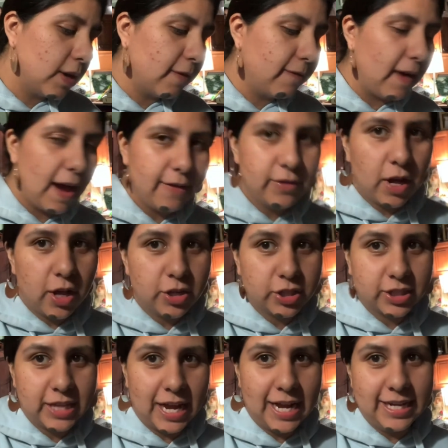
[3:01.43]
because
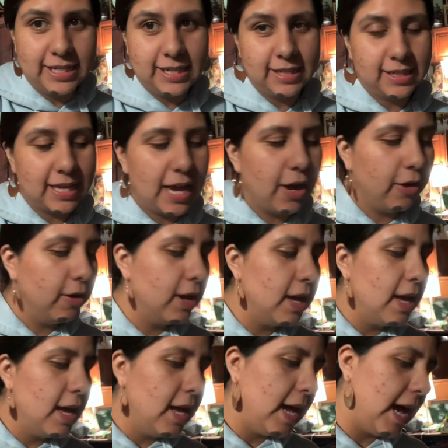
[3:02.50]
I had a discount
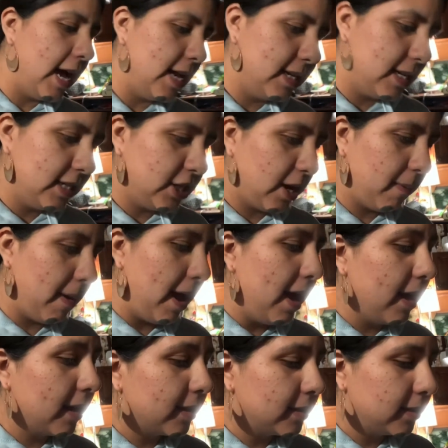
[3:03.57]
at TJ
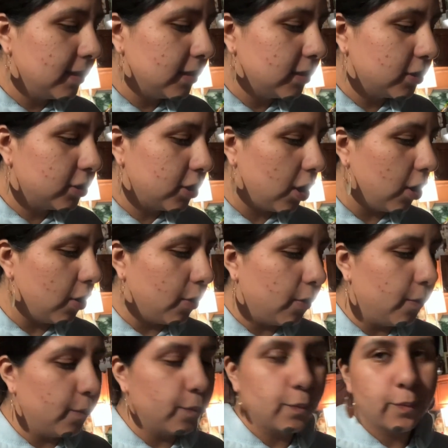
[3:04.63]
Maxx, so
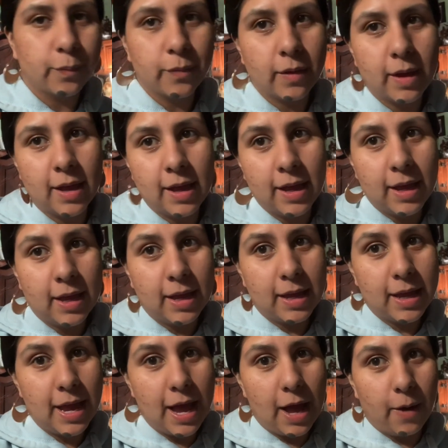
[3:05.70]

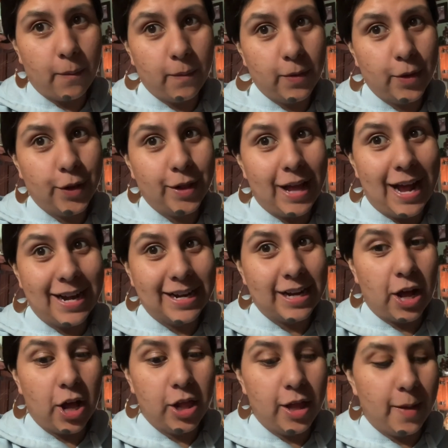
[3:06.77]
yeah, we'll add it
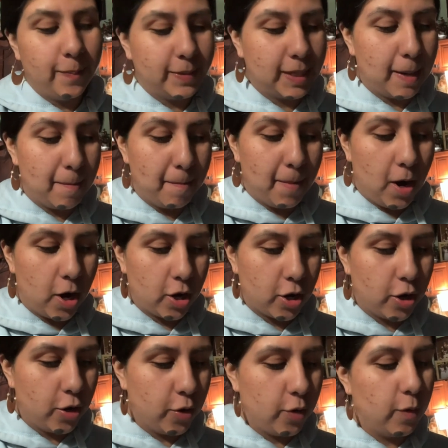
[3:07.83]
all up
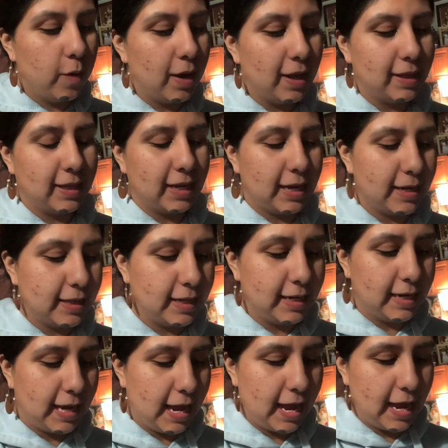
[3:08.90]
tomorrow at the end of the
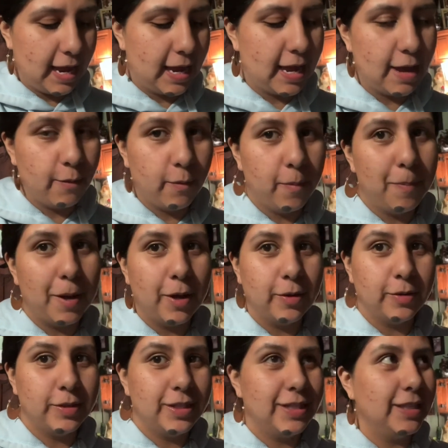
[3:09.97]
day, and we'll
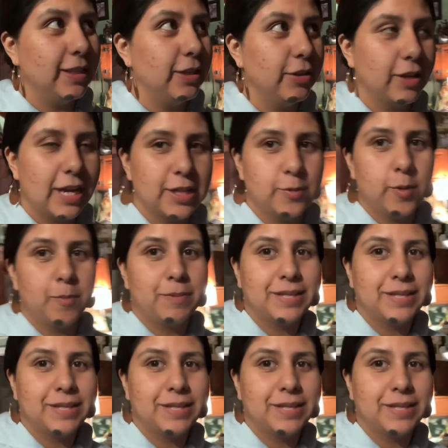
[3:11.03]
post. You guys will be